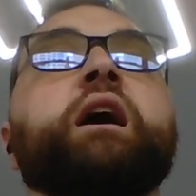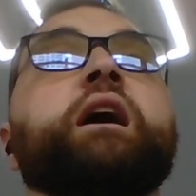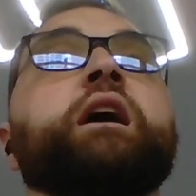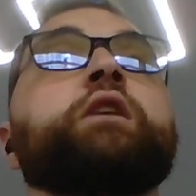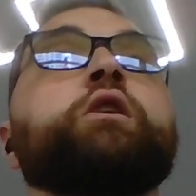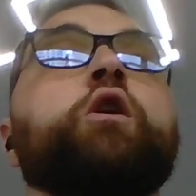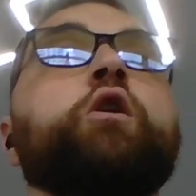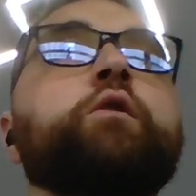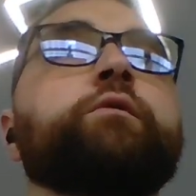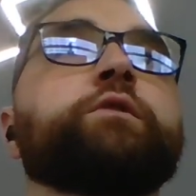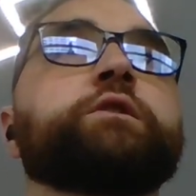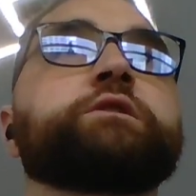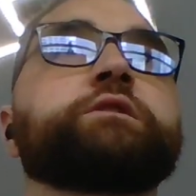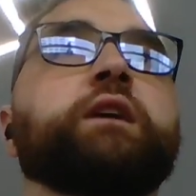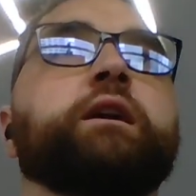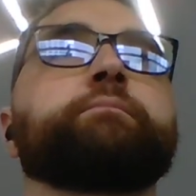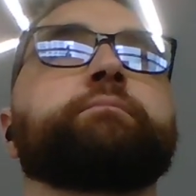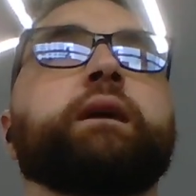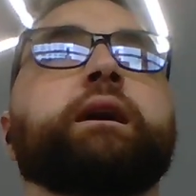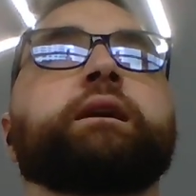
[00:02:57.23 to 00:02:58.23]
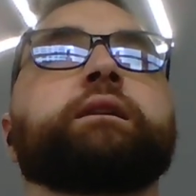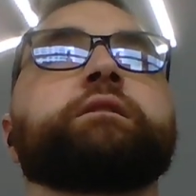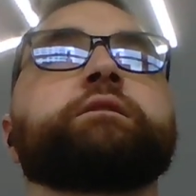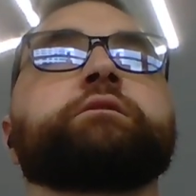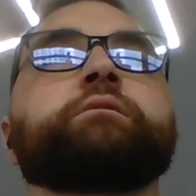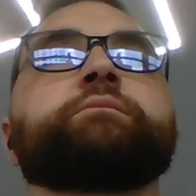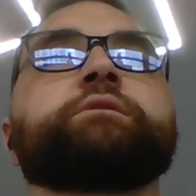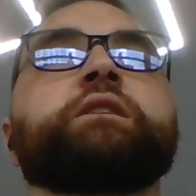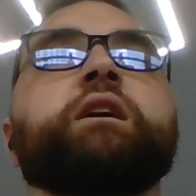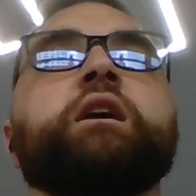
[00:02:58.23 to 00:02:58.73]
and oversight
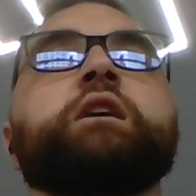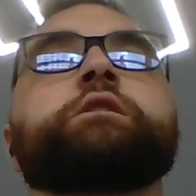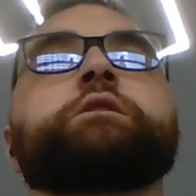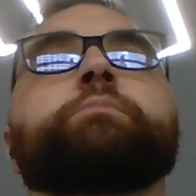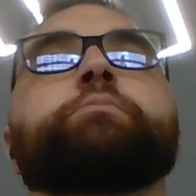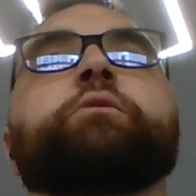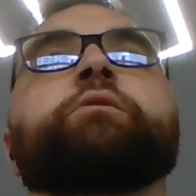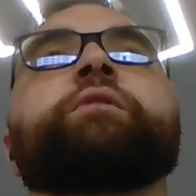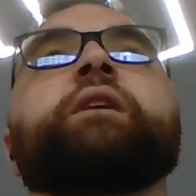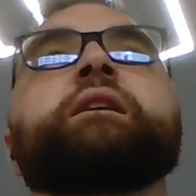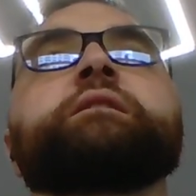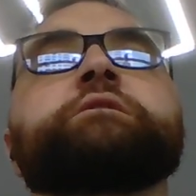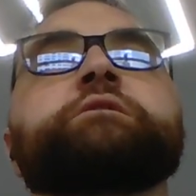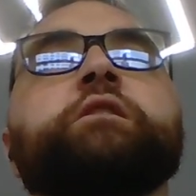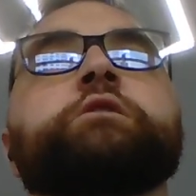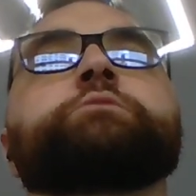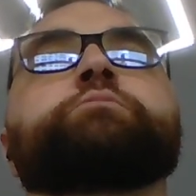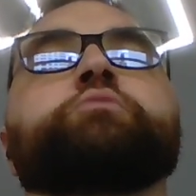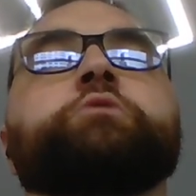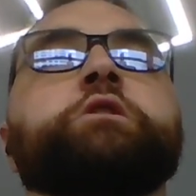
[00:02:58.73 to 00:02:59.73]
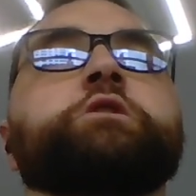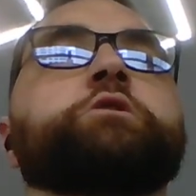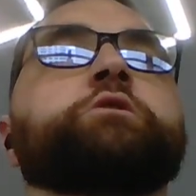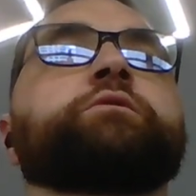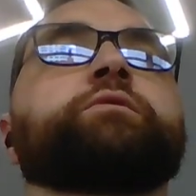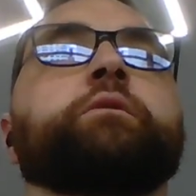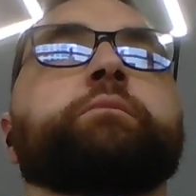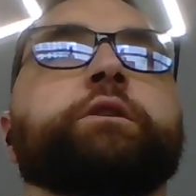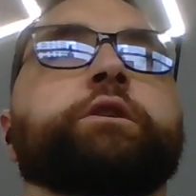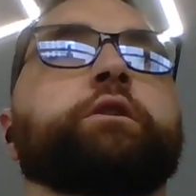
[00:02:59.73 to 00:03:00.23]
mechanisms to prevent such breaches
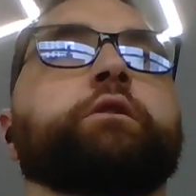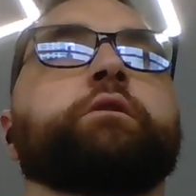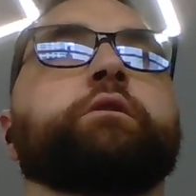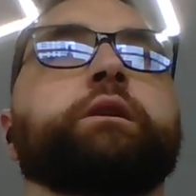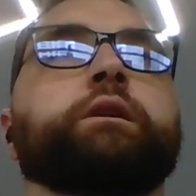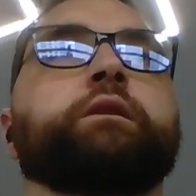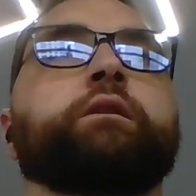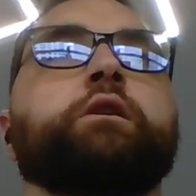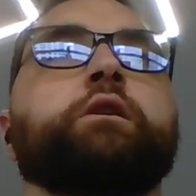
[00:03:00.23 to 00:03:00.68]
from occurring.